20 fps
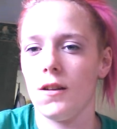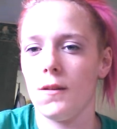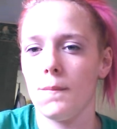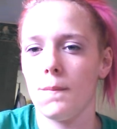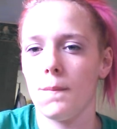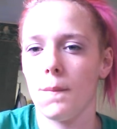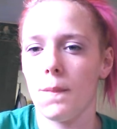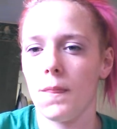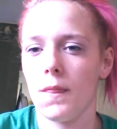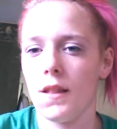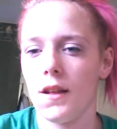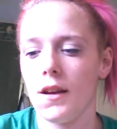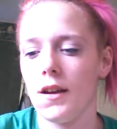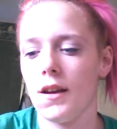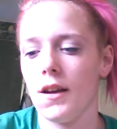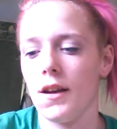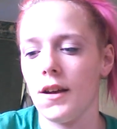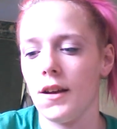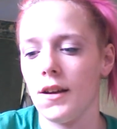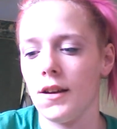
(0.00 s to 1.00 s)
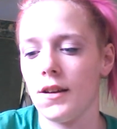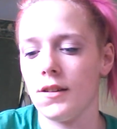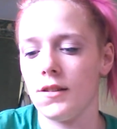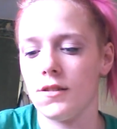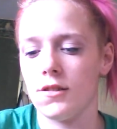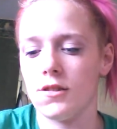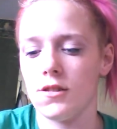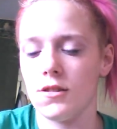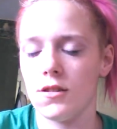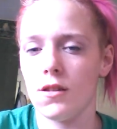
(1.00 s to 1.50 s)
it.
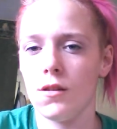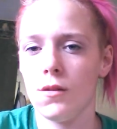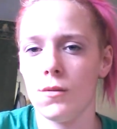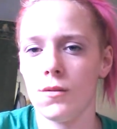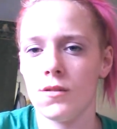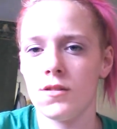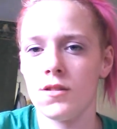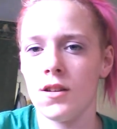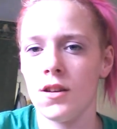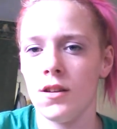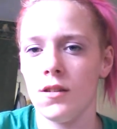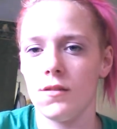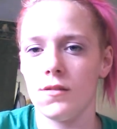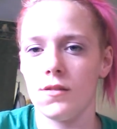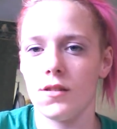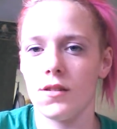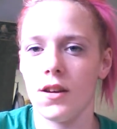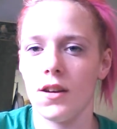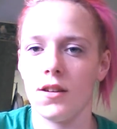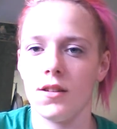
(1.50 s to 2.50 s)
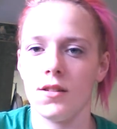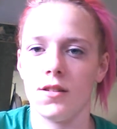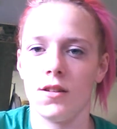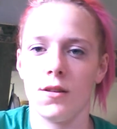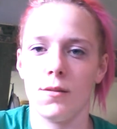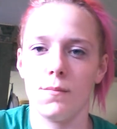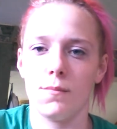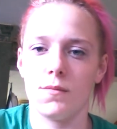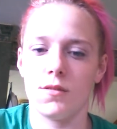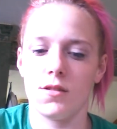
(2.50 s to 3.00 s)
And she's like, oh, what's that? I was like, can of
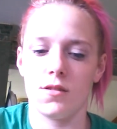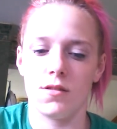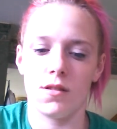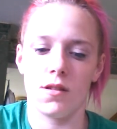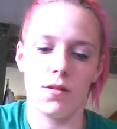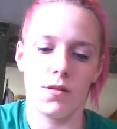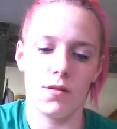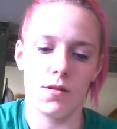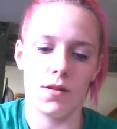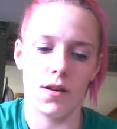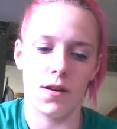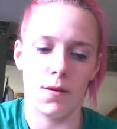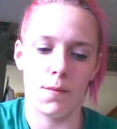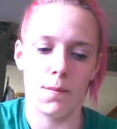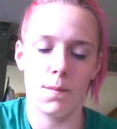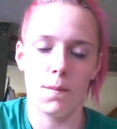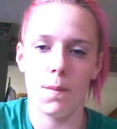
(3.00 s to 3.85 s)
dip. And she's like, oh, okay.